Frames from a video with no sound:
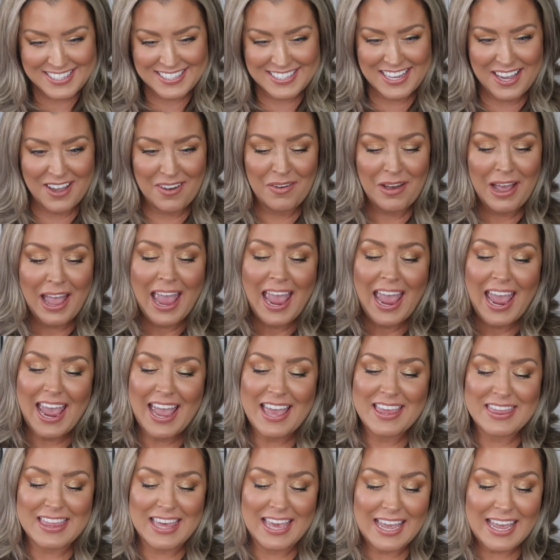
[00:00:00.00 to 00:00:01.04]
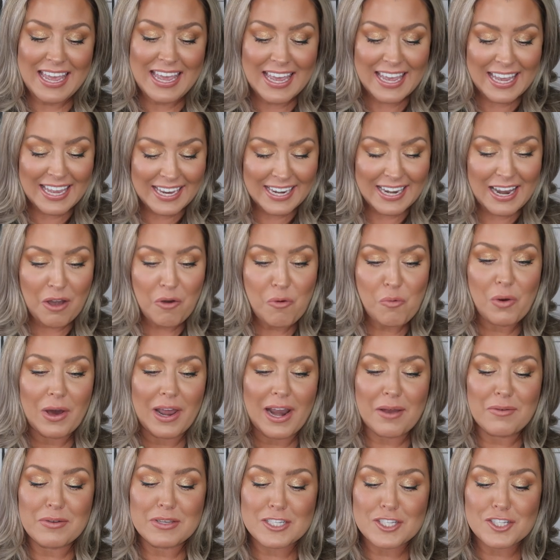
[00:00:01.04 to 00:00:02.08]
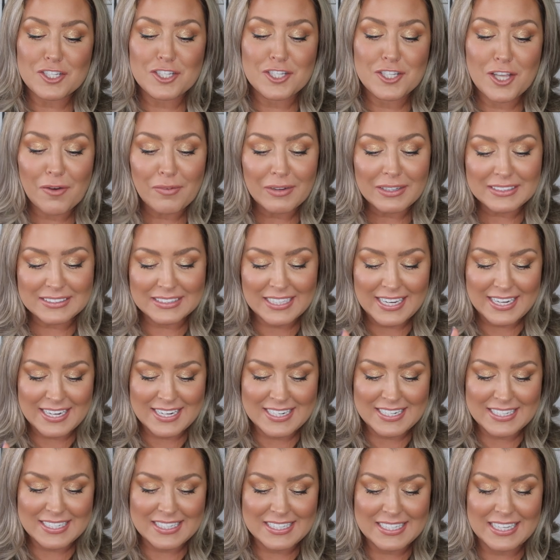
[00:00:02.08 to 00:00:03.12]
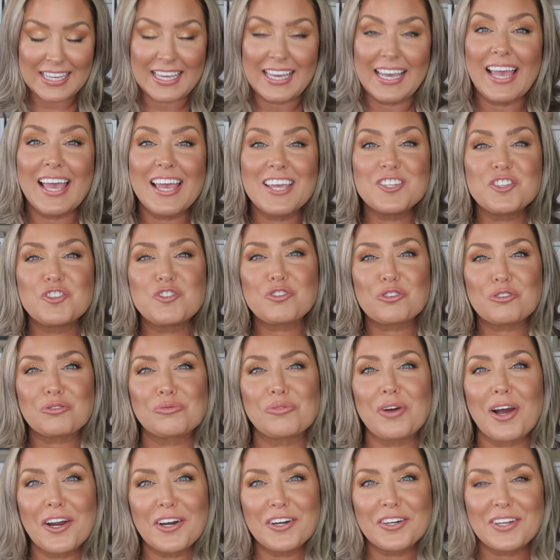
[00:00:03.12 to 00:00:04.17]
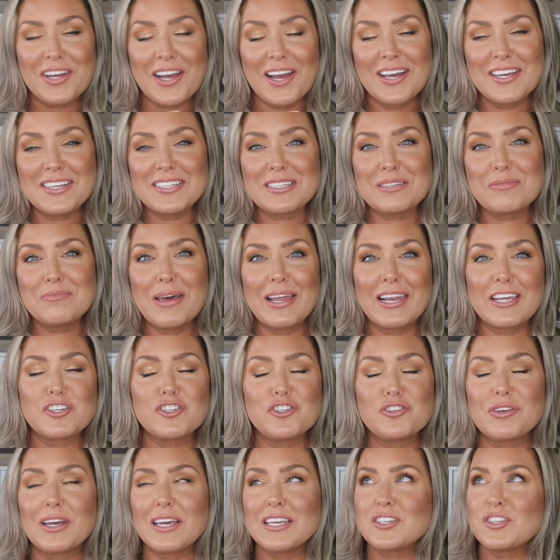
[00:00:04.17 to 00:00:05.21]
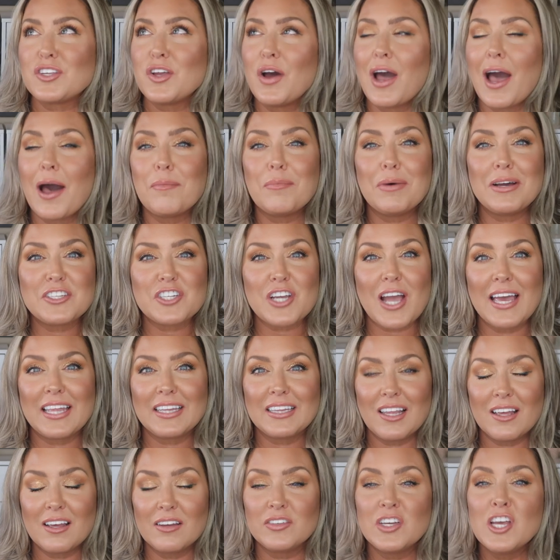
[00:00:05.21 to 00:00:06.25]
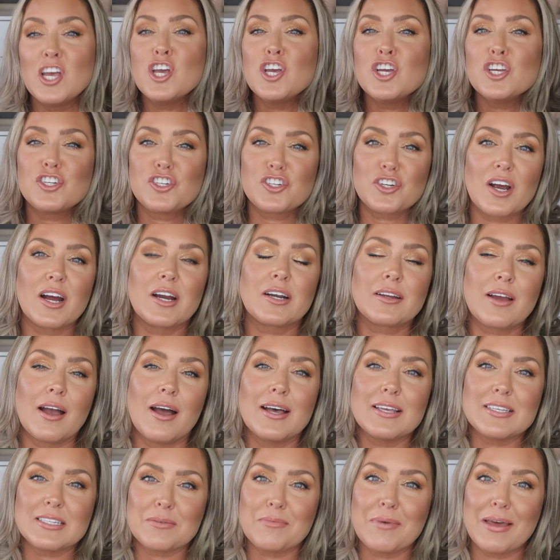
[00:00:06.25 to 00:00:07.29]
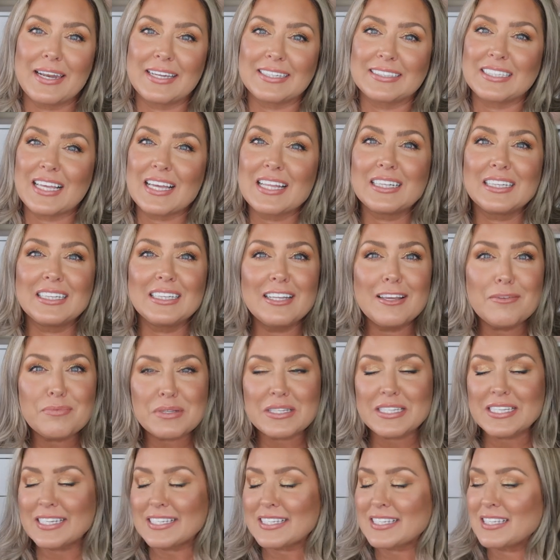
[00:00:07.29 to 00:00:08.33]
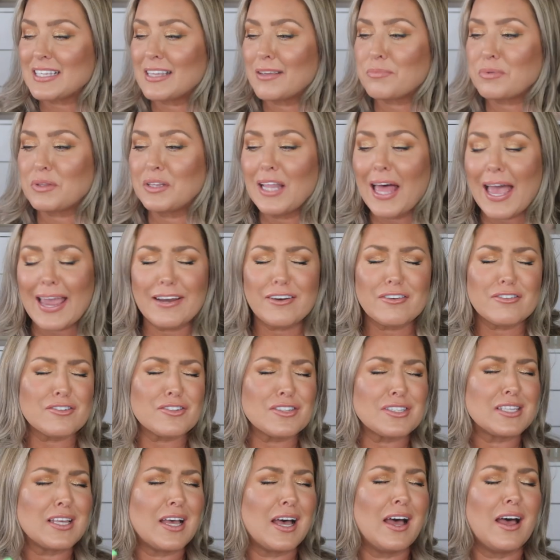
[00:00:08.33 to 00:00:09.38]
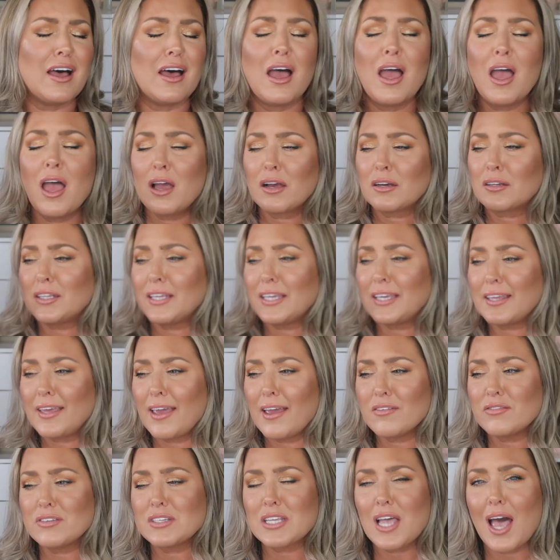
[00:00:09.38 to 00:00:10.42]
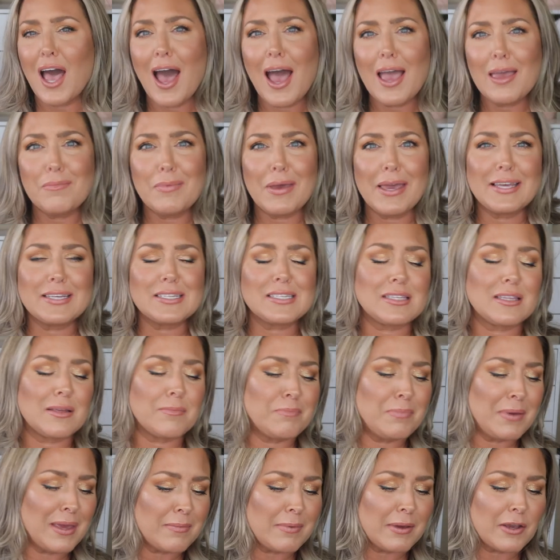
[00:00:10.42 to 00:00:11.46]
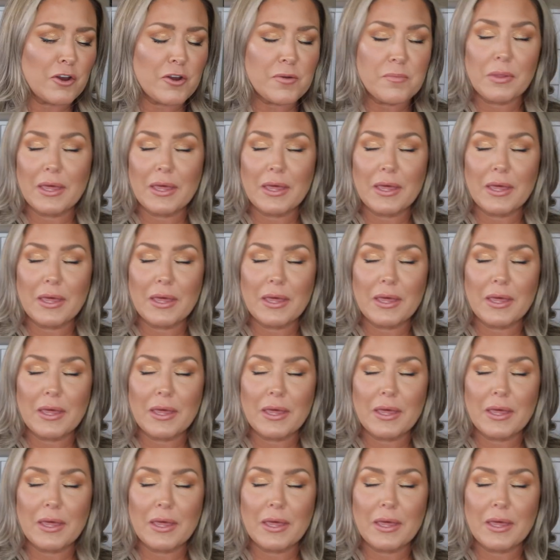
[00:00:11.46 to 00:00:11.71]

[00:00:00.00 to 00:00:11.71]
so, and then what I was so excited to see is Gerard Cosmetics. You guys know how much I love Gerard Cosmetics lipsticks, lip liners, the Clean Canvas eye base, the BB cream,